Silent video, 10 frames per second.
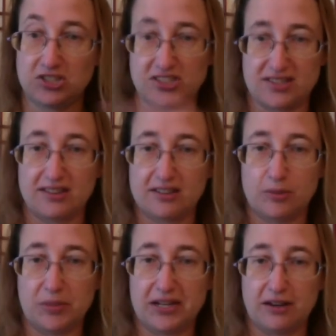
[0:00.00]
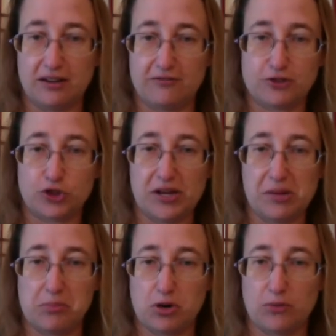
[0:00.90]
just a little bit of
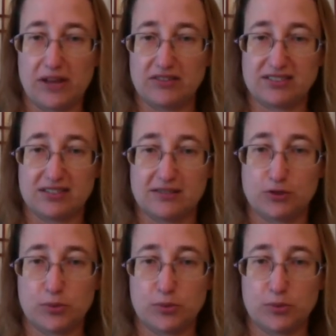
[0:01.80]
trim around the sleeves.